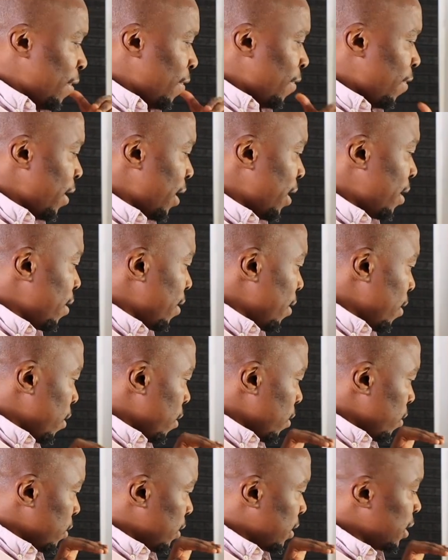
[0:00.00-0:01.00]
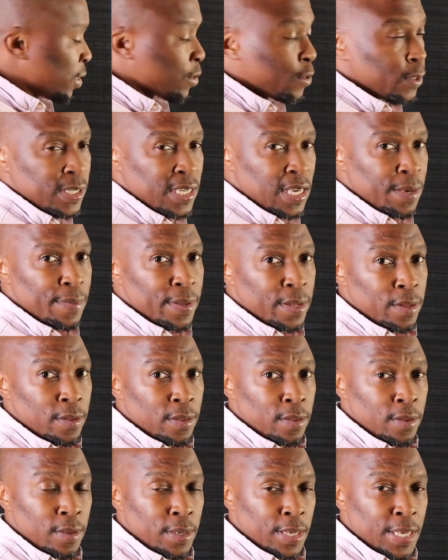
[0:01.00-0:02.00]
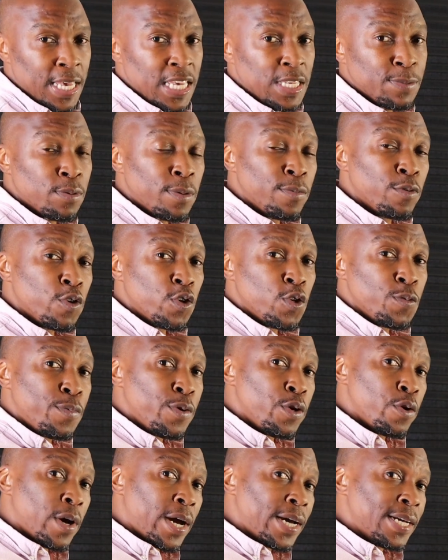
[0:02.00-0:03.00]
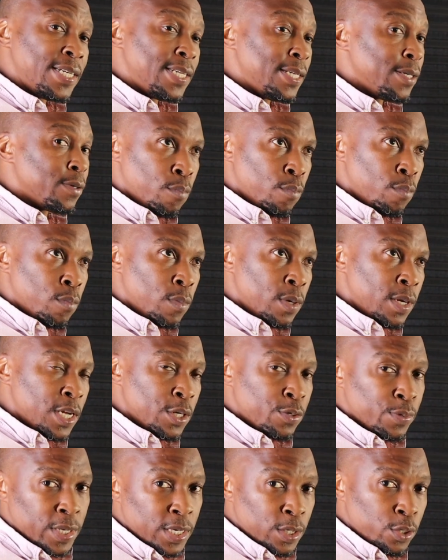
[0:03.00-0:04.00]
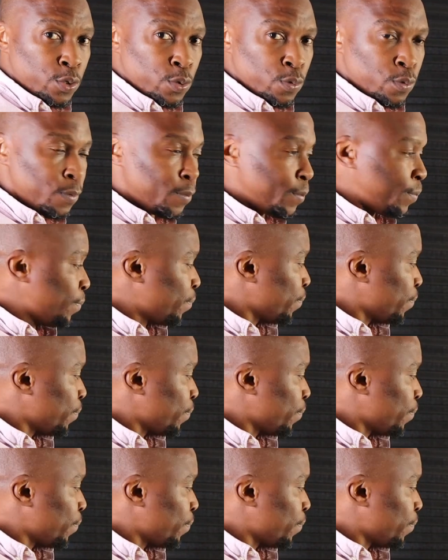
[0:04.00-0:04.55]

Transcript: then Cisco CML is probably going to be your ideal networking tool.